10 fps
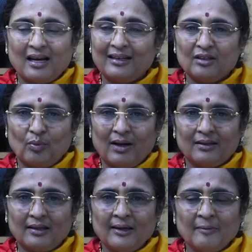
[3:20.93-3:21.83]
That is
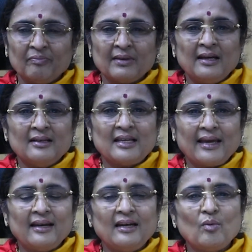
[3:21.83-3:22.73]
one thing.
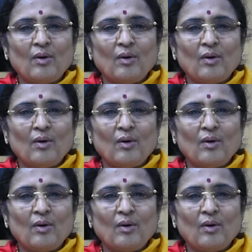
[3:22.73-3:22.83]
Secondly,